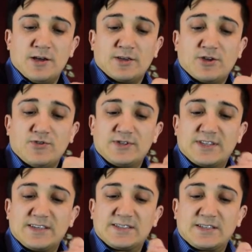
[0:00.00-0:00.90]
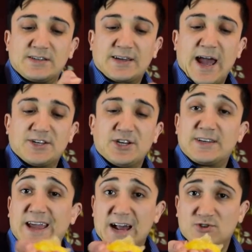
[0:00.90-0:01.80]
use this catcher
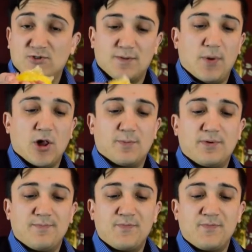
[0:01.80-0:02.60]
to catch all the pulp.